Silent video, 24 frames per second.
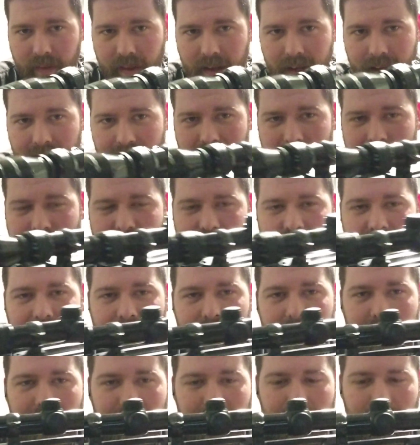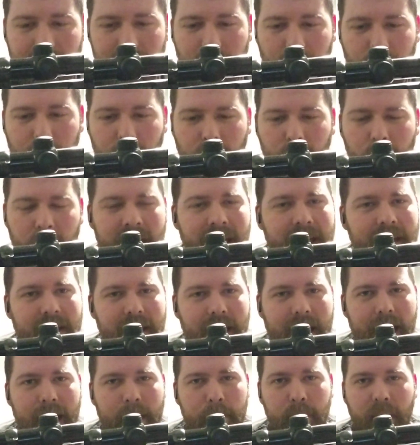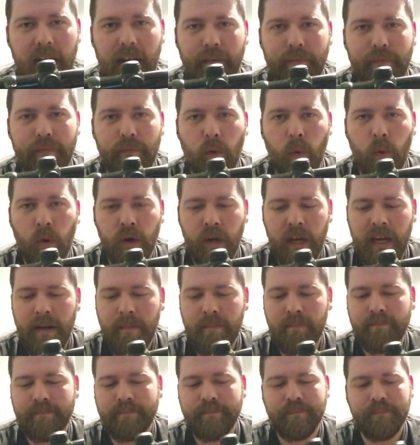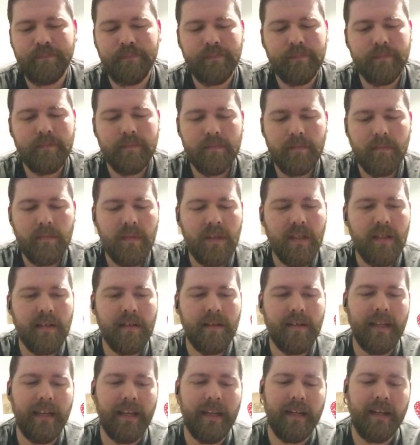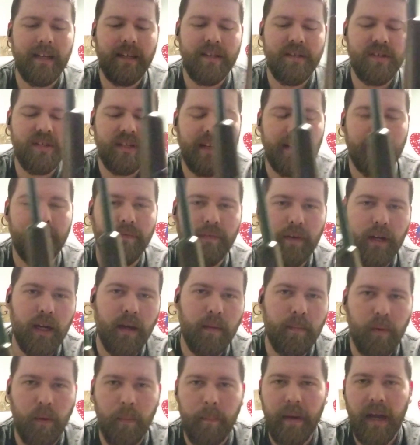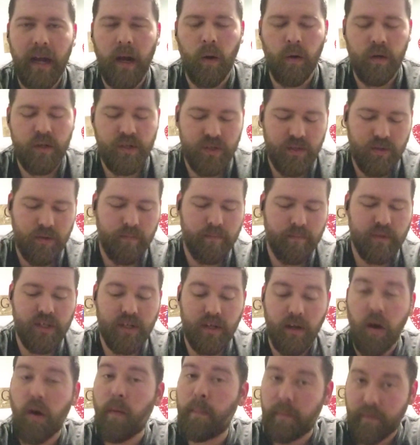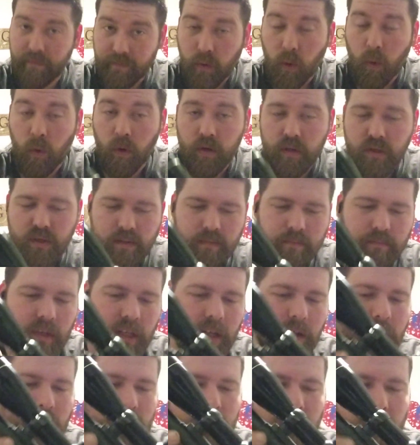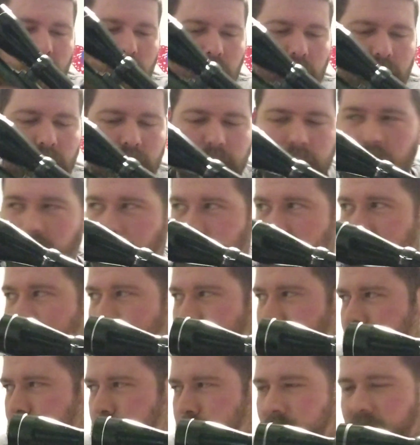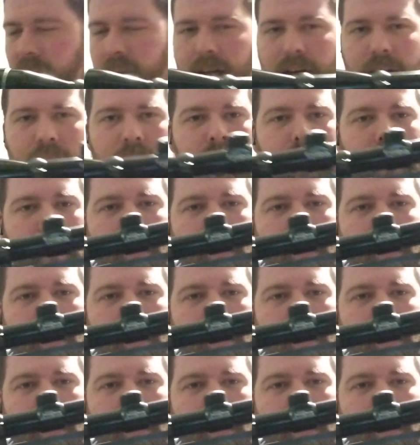It is a 3 to 9 by 40. It is a variable power zoom scope, of course, you know, as you would already suspect.